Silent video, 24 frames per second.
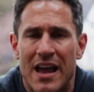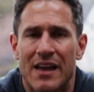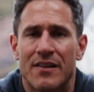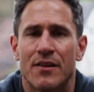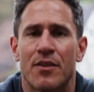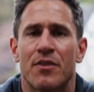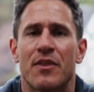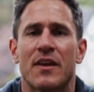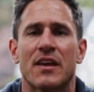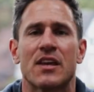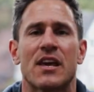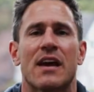
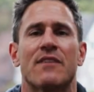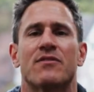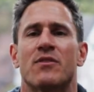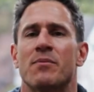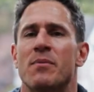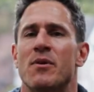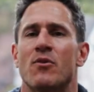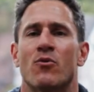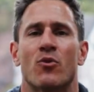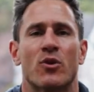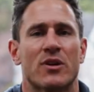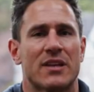The thing you have to
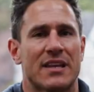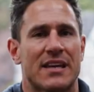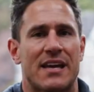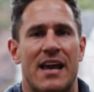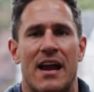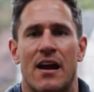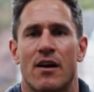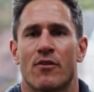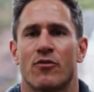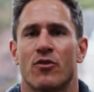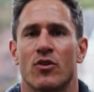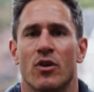be really
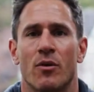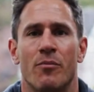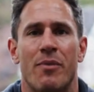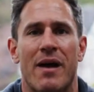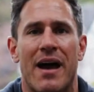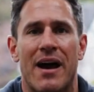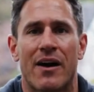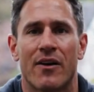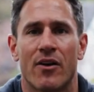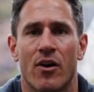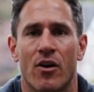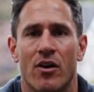careful
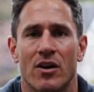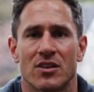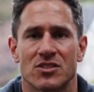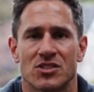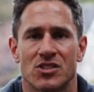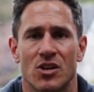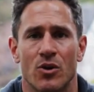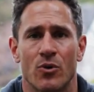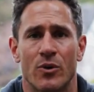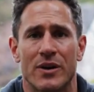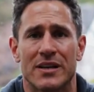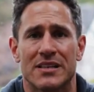about
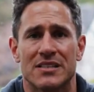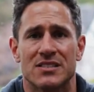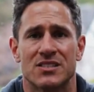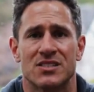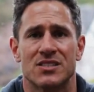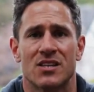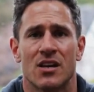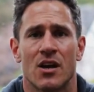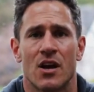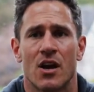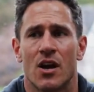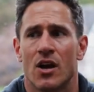also
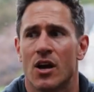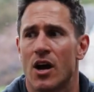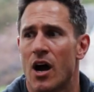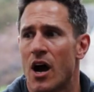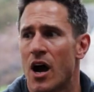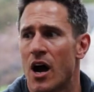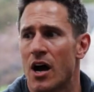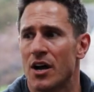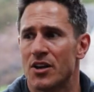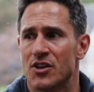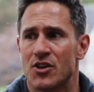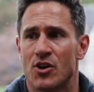is
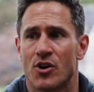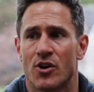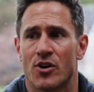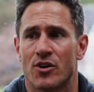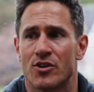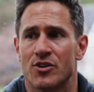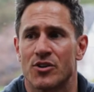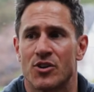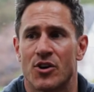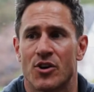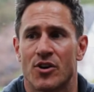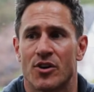
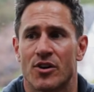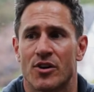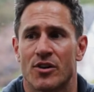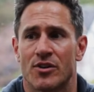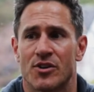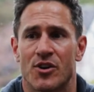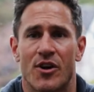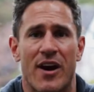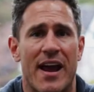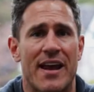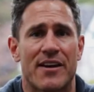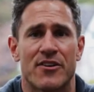
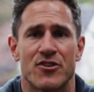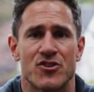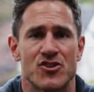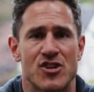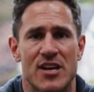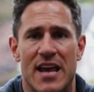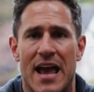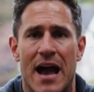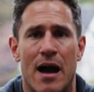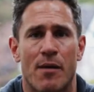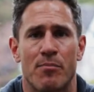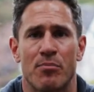your
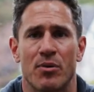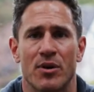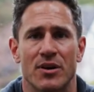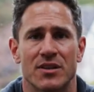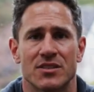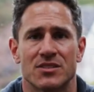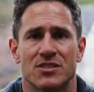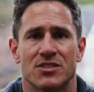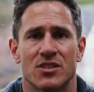energy output.